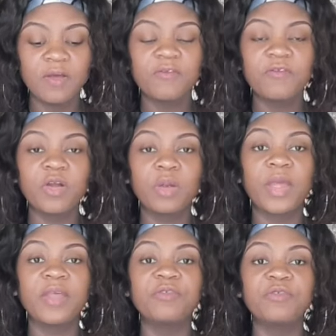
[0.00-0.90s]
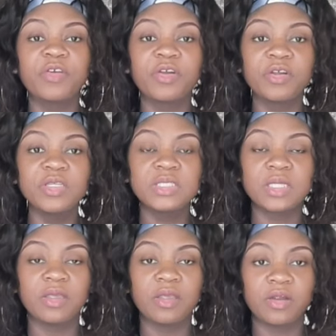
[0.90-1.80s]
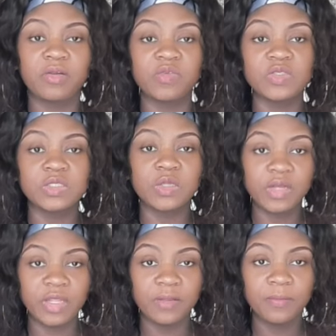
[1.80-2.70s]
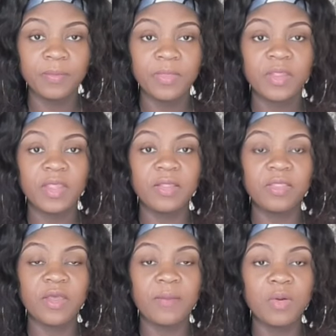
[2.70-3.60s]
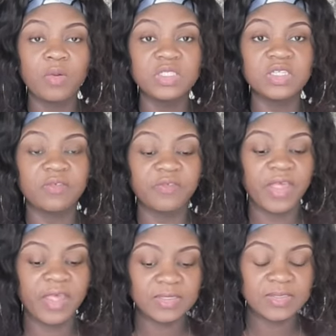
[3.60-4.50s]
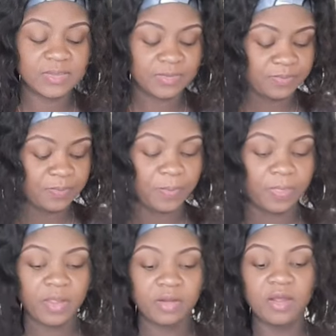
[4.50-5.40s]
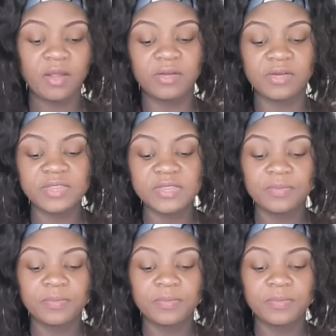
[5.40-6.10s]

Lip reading: for my first year of study in the amount of X dollars.